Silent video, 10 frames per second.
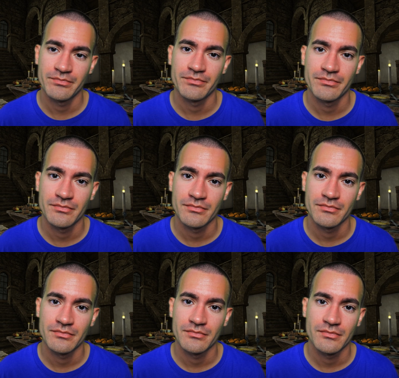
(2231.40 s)

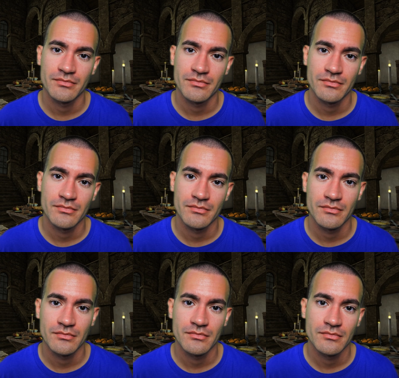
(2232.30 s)

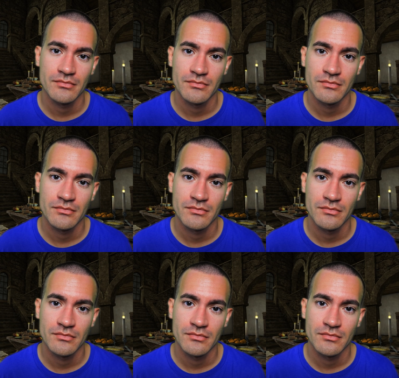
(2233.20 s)
Nothing is said.